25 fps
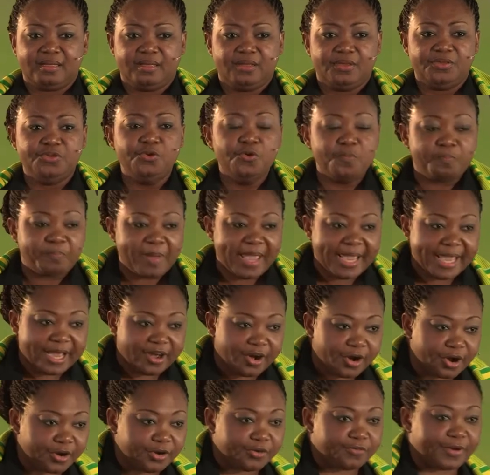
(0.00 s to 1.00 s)
You pay
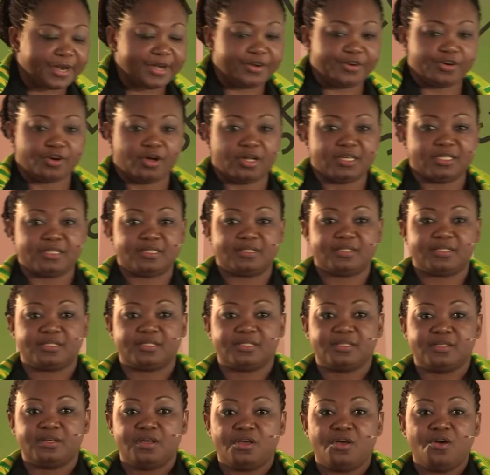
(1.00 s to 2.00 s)
$100
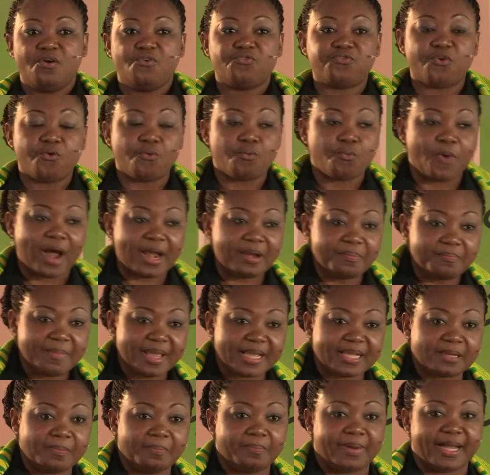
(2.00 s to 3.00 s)
for 1
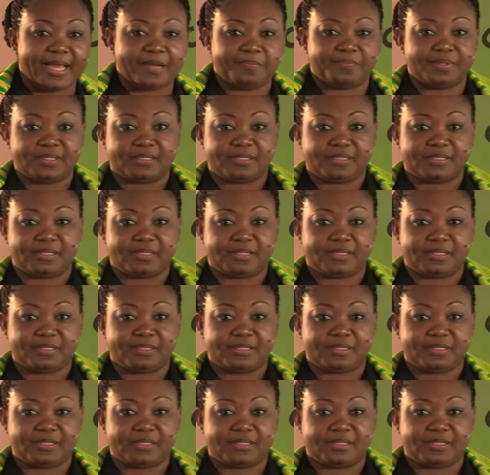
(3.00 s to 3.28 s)
megabyte per